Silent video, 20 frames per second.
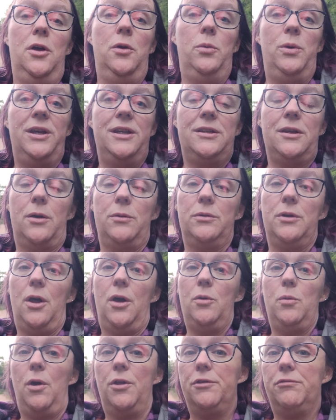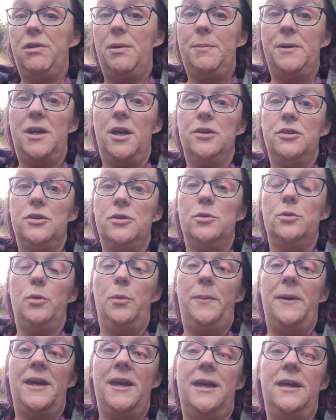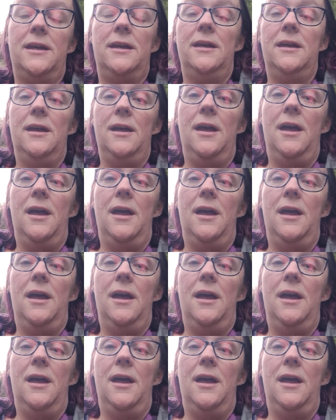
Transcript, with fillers: We don't know what the repercussions will be.